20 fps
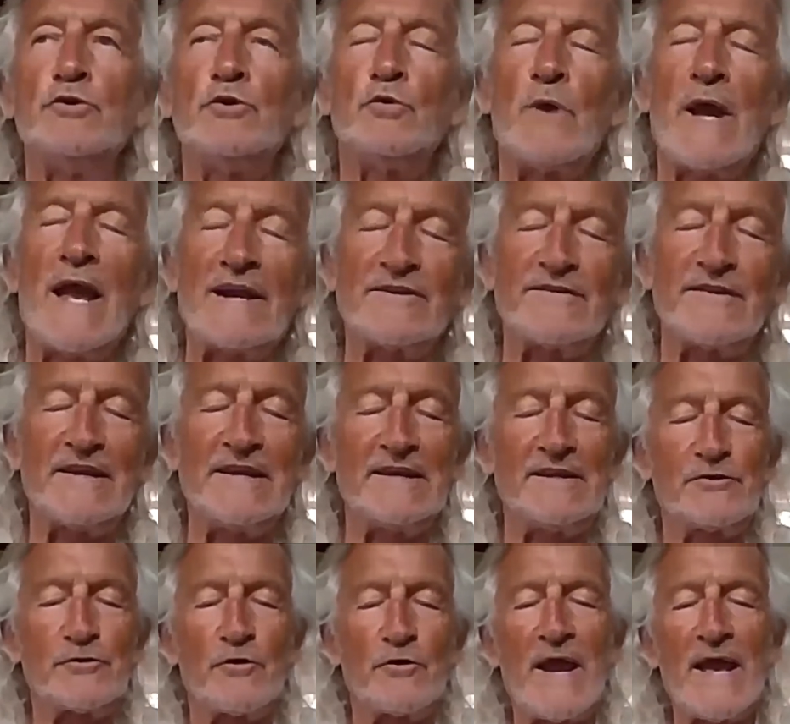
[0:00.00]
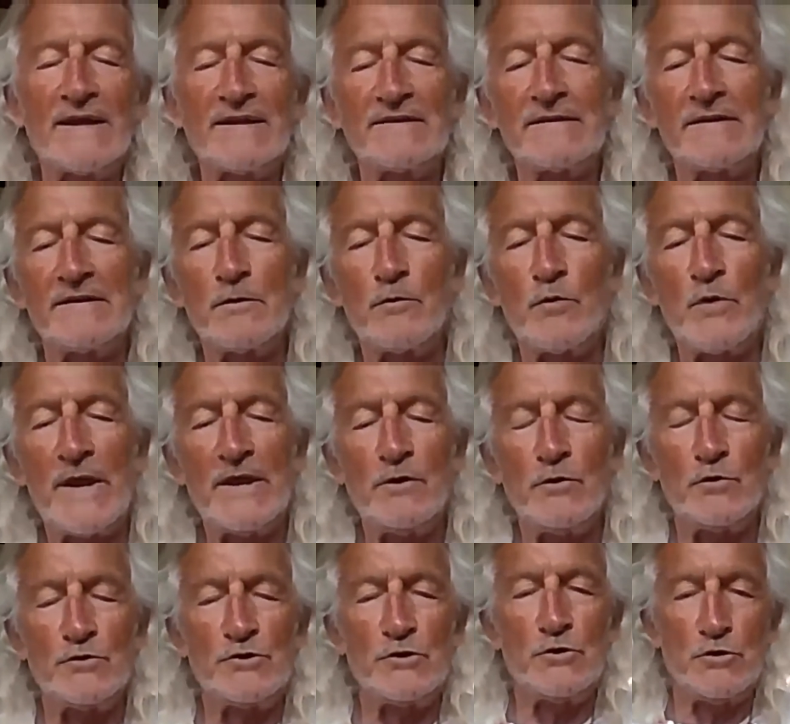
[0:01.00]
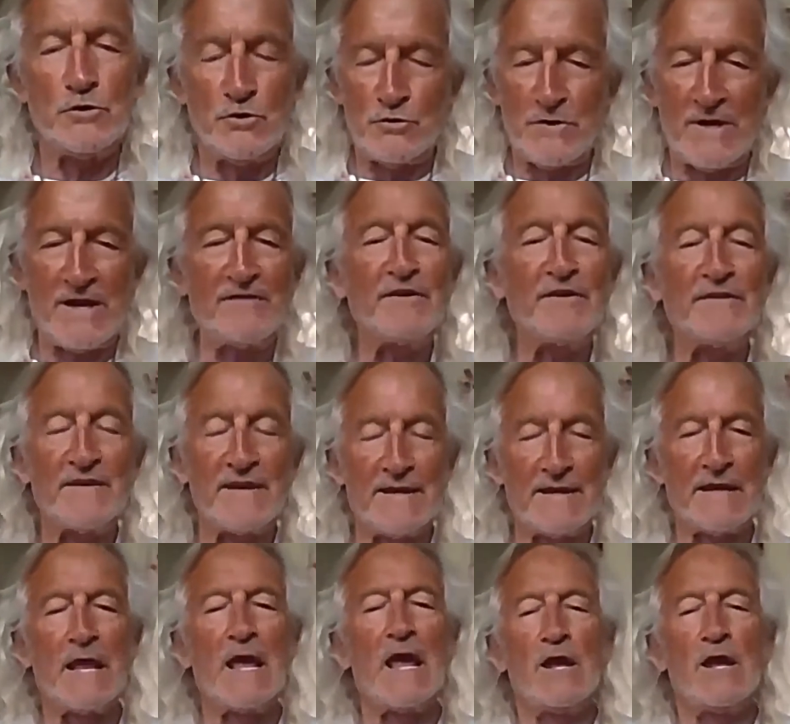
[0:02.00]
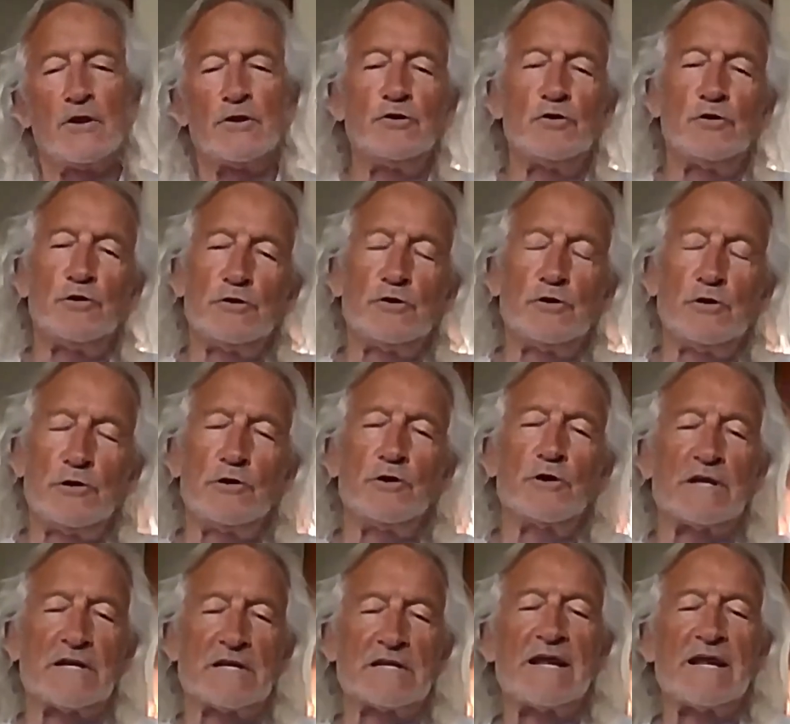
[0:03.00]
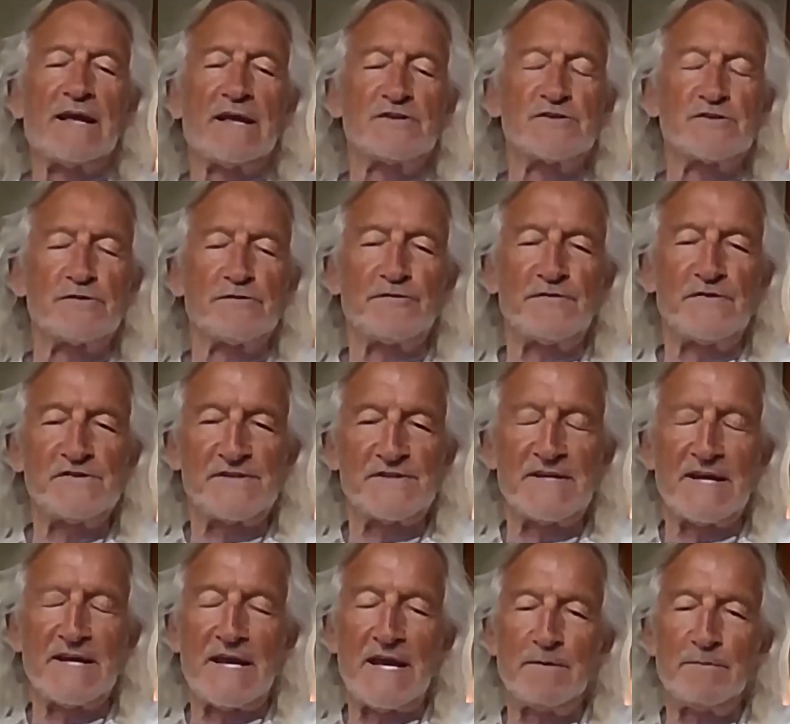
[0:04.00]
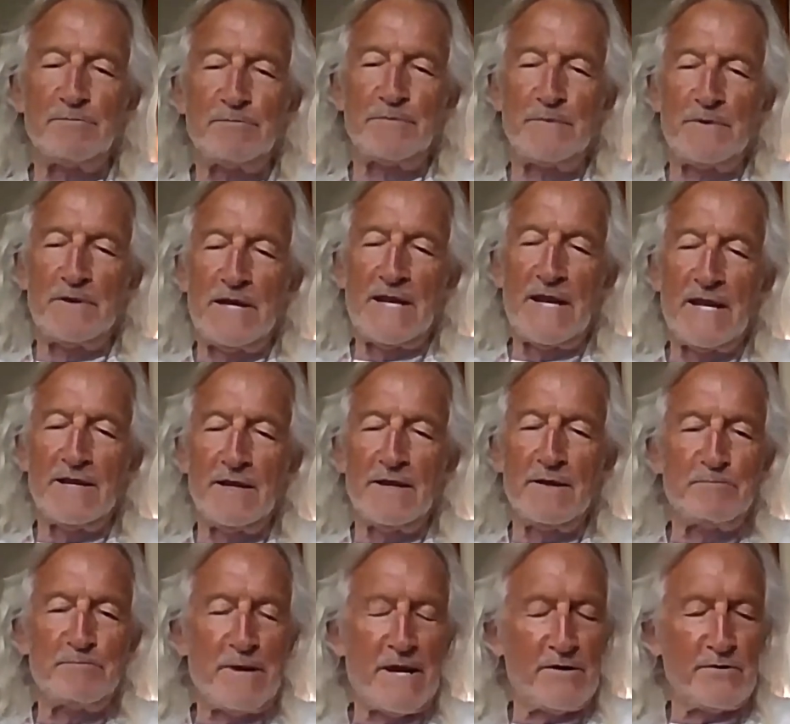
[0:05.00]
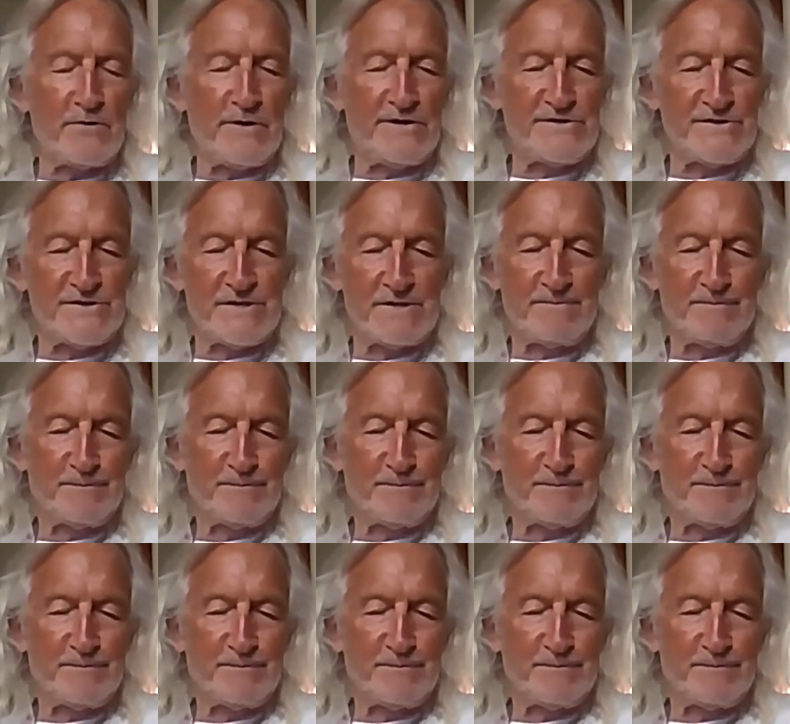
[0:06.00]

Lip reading: act and interact and the way you everything, you look like a sophisticated lady in Paris.